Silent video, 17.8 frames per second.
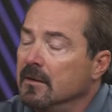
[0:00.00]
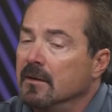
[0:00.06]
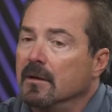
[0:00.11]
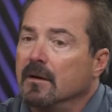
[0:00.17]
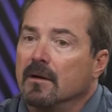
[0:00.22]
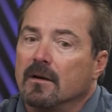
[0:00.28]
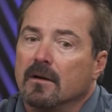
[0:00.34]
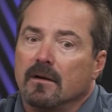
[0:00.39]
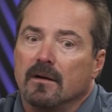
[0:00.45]

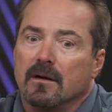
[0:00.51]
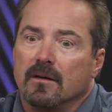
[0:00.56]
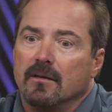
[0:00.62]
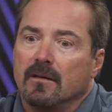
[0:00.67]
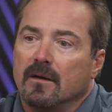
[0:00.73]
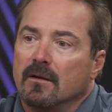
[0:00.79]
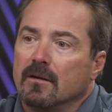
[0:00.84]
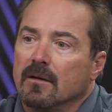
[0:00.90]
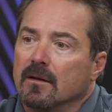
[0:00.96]
And
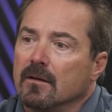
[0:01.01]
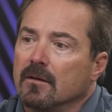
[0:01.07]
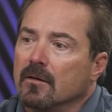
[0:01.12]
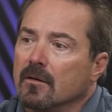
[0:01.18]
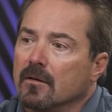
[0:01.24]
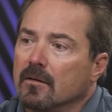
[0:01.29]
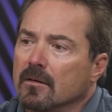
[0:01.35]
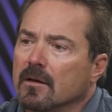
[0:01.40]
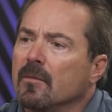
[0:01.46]
then
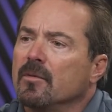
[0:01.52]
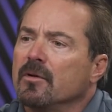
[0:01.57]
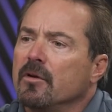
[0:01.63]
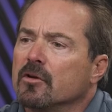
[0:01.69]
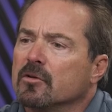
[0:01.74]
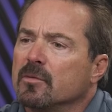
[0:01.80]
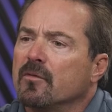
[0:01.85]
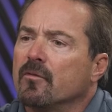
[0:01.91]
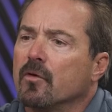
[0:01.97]
a couple of
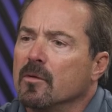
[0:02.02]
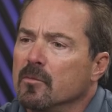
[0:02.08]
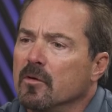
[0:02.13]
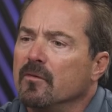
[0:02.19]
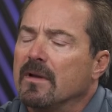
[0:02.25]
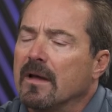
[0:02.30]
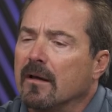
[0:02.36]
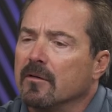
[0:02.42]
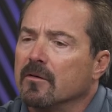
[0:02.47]
years before I
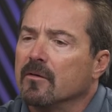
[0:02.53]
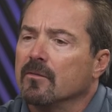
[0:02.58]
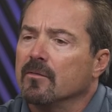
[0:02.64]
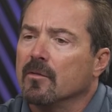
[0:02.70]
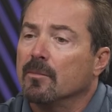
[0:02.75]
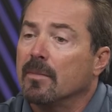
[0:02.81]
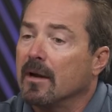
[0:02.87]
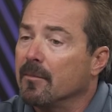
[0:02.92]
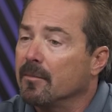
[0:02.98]
moved down here,
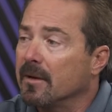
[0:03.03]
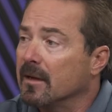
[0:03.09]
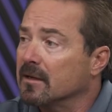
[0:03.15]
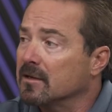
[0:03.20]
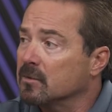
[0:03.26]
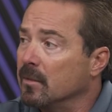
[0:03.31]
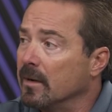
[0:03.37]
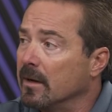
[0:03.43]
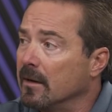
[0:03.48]
the
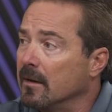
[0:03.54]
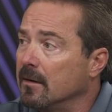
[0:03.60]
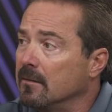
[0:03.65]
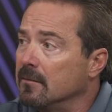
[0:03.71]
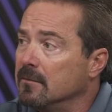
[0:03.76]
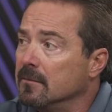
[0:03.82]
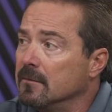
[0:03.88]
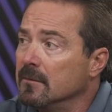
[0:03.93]
bypass went in.